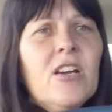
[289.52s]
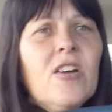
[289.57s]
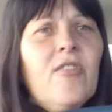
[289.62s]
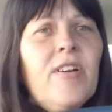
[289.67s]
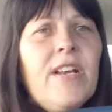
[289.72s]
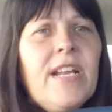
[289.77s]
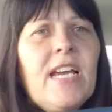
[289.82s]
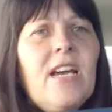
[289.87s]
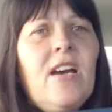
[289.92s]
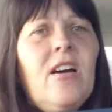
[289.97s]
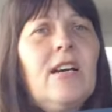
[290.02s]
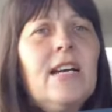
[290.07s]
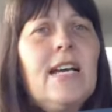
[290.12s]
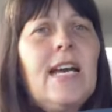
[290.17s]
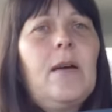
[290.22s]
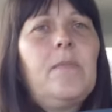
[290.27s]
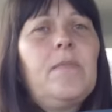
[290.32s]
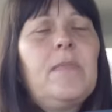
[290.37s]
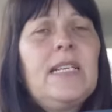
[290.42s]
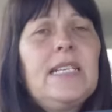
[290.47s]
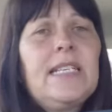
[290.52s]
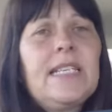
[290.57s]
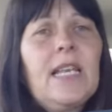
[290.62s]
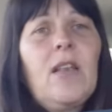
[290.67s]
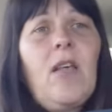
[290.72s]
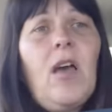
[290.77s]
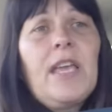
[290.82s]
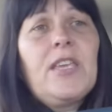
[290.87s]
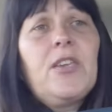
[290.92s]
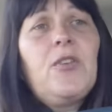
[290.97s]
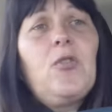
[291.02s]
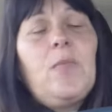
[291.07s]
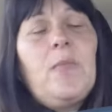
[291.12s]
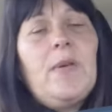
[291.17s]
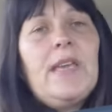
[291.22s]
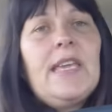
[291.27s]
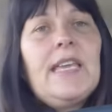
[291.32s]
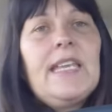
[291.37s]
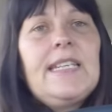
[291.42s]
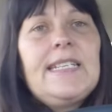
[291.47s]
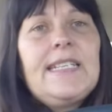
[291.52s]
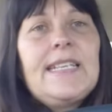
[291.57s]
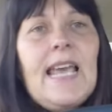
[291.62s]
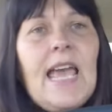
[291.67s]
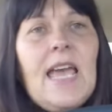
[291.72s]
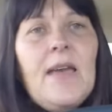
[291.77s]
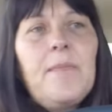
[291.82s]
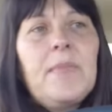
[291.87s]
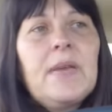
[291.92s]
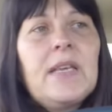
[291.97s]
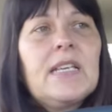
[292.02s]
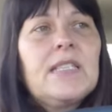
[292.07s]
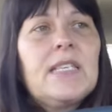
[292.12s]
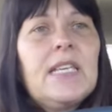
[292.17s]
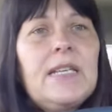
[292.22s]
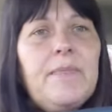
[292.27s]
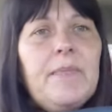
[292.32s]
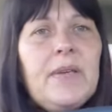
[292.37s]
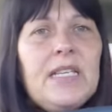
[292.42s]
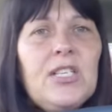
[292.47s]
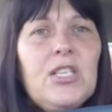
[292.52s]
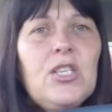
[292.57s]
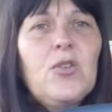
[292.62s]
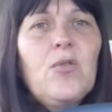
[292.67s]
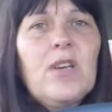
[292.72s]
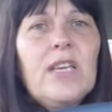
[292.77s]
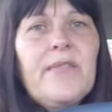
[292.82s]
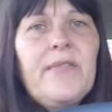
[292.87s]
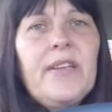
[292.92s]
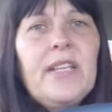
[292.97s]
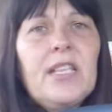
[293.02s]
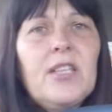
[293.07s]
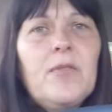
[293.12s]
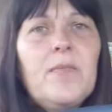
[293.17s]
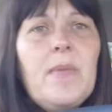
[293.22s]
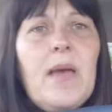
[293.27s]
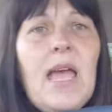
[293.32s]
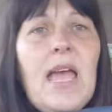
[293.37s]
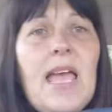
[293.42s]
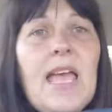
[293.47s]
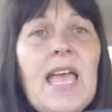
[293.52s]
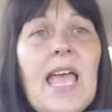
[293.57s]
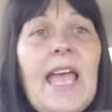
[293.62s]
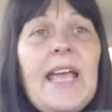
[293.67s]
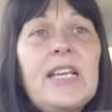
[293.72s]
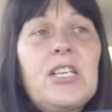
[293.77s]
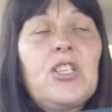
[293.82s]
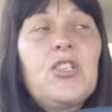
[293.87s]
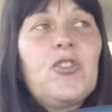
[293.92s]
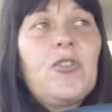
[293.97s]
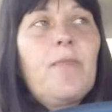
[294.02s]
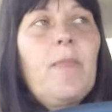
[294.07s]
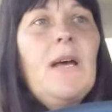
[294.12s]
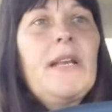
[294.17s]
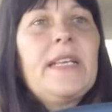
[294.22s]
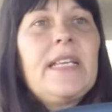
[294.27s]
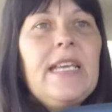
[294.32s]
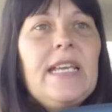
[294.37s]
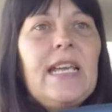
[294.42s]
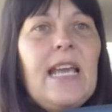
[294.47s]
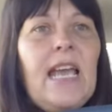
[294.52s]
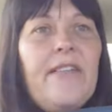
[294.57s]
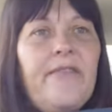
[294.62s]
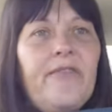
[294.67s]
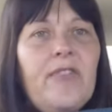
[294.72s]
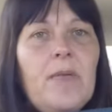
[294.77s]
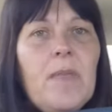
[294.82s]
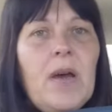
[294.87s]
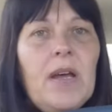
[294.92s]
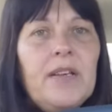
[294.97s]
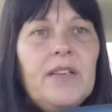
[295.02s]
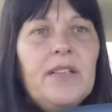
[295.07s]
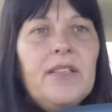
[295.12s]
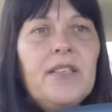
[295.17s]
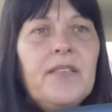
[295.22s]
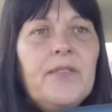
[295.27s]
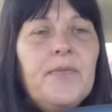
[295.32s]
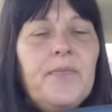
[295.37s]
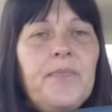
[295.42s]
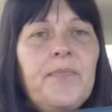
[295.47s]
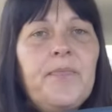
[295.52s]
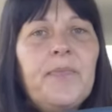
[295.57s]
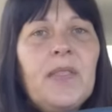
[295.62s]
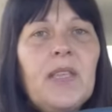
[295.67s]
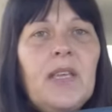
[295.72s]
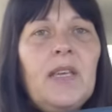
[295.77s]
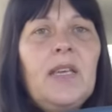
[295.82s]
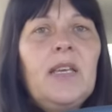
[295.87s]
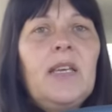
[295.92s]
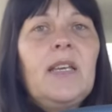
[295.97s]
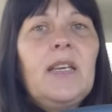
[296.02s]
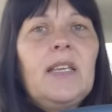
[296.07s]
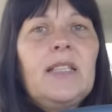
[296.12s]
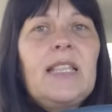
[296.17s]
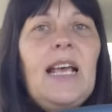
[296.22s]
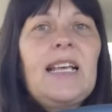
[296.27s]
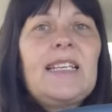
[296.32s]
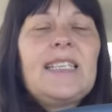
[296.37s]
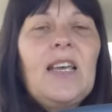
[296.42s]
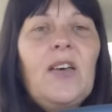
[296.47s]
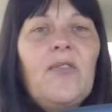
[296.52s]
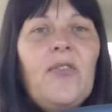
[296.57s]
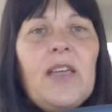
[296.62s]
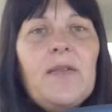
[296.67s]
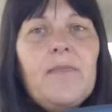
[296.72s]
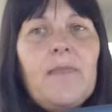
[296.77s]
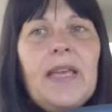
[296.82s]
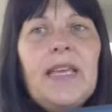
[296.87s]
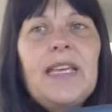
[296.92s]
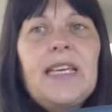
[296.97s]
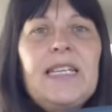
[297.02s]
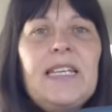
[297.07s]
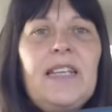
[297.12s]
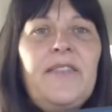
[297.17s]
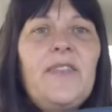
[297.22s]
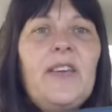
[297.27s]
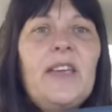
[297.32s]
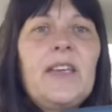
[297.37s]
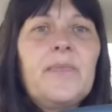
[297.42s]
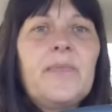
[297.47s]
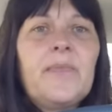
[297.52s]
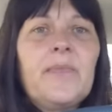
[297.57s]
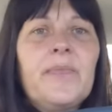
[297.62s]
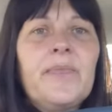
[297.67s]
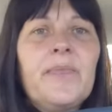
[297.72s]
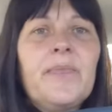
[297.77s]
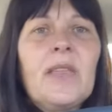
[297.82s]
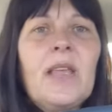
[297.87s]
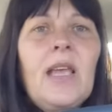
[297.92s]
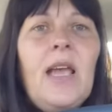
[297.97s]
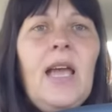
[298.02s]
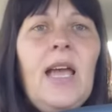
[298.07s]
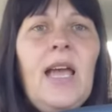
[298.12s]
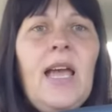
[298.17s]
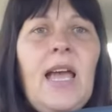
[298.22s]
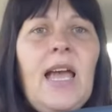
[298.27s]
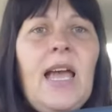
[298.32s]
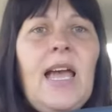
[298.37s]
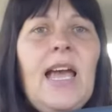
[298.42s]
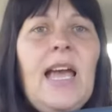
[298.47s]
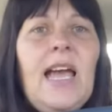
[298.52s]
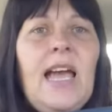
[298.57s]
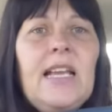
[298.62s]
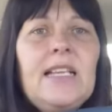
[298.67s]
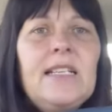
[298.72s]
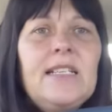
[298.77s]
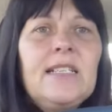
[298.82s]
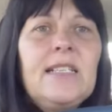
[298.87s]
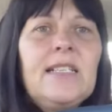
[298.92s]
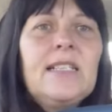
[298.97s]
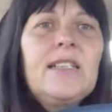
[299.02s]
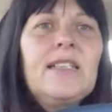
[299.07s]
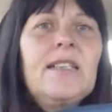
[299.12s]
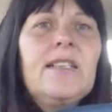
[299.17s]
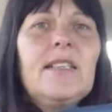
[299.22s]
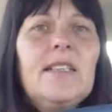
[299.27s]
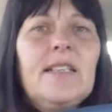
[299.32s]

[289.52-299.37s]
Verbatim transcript: Credit card companies like you being in debt because it means you're giving them extra money every month. That's how they make a living and